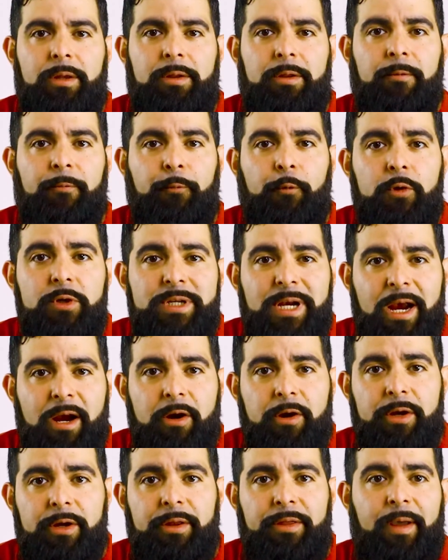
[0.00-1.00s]
The first
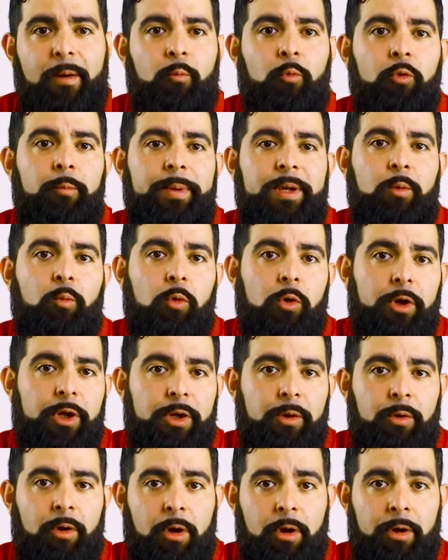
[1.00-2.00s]
area that we'll be
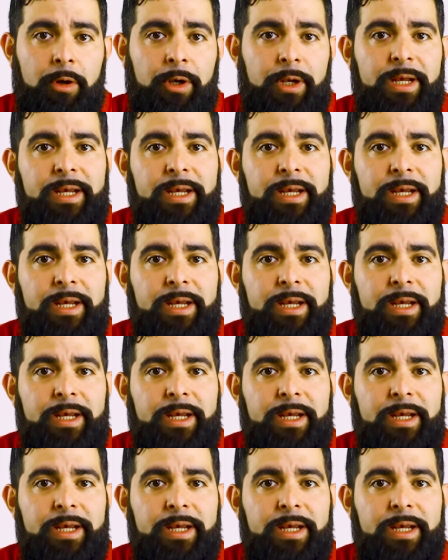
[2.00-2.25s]
working on